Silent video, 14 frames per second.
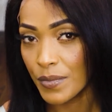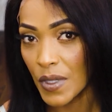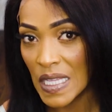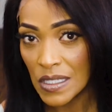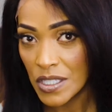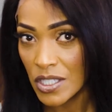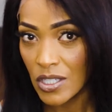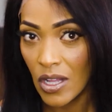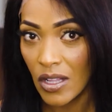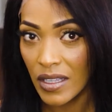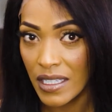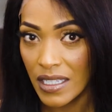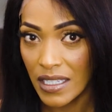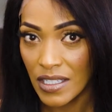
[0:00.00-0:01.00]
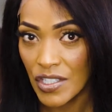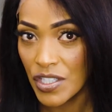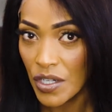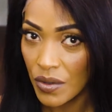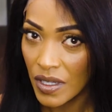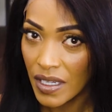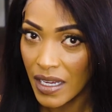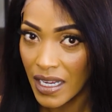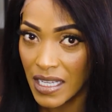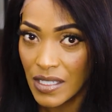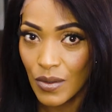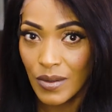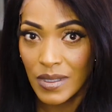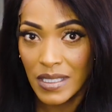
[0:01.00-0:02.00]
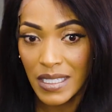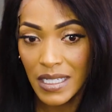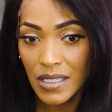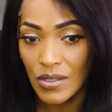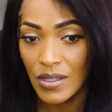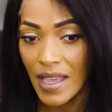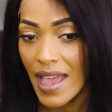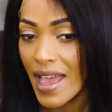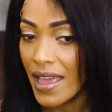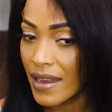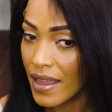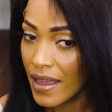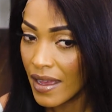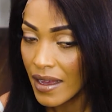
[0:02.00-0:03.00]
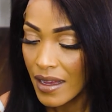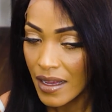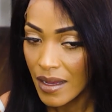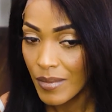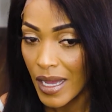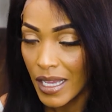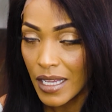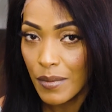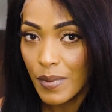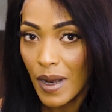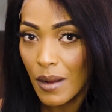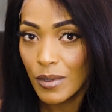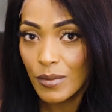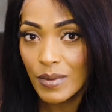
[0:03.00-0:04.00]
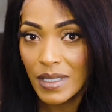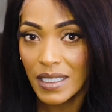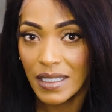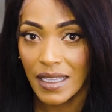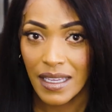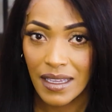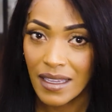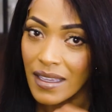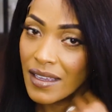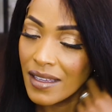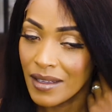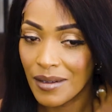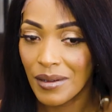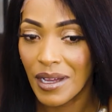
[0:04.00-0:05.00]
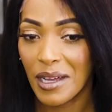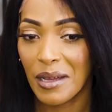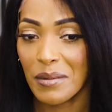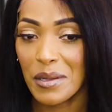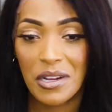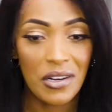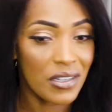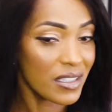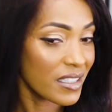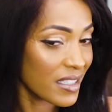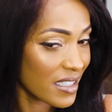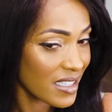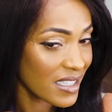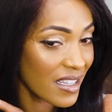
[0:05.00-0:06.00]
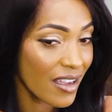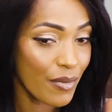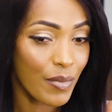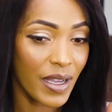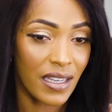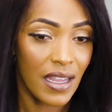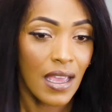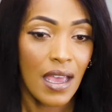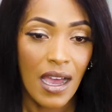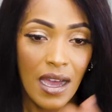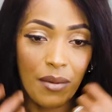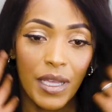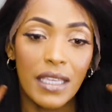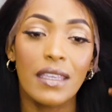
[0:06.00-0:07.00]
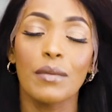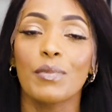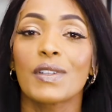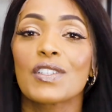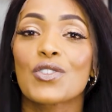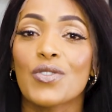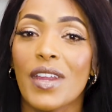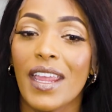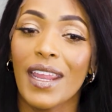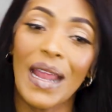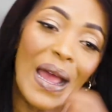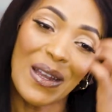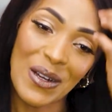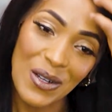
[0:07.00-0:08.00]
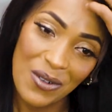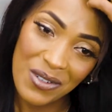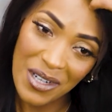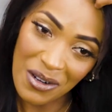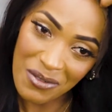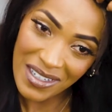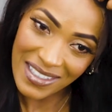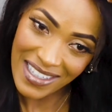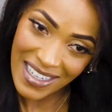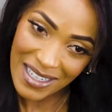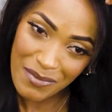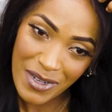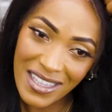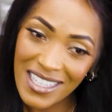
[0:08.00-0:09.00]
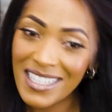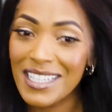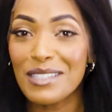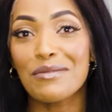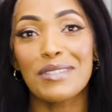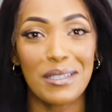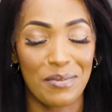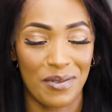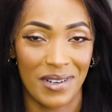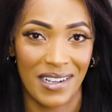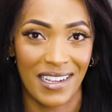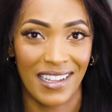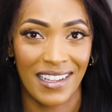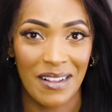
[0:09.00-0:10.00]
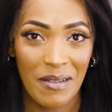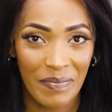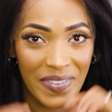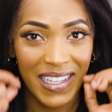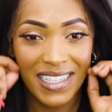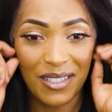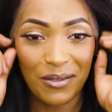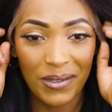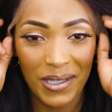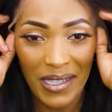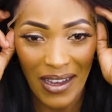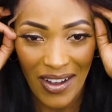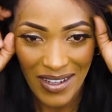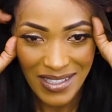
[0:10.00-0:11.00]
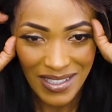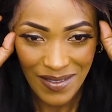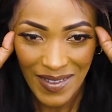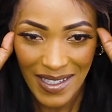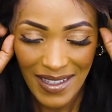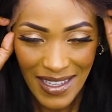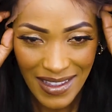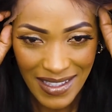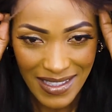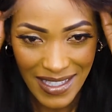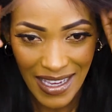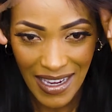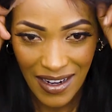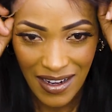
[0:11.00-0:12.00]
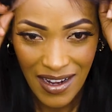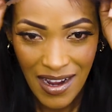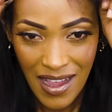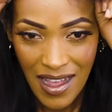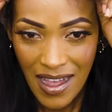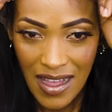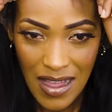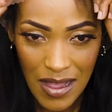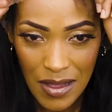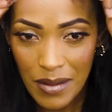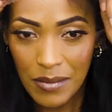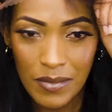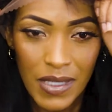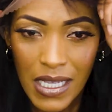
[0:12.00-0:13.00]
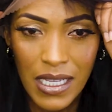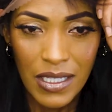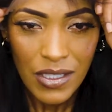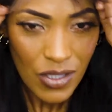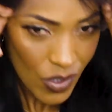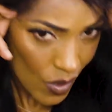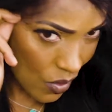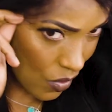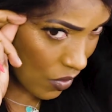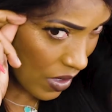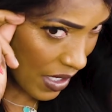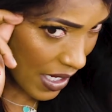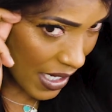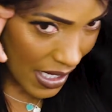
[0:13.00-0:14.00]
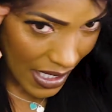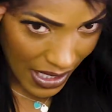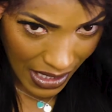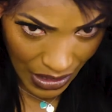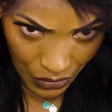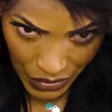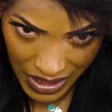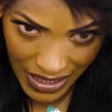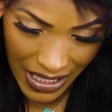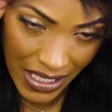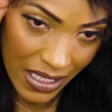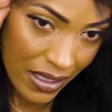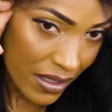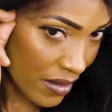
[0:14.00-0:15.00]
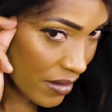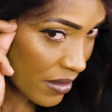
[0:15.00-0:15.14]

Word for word: install it and show you guys once I do that. Um, I could probably like uh, curl it and stuff, but I might keep it straight. I don't know what I want yet, but this is really pretty. This is really awesome. I like this hair. Um, so I would say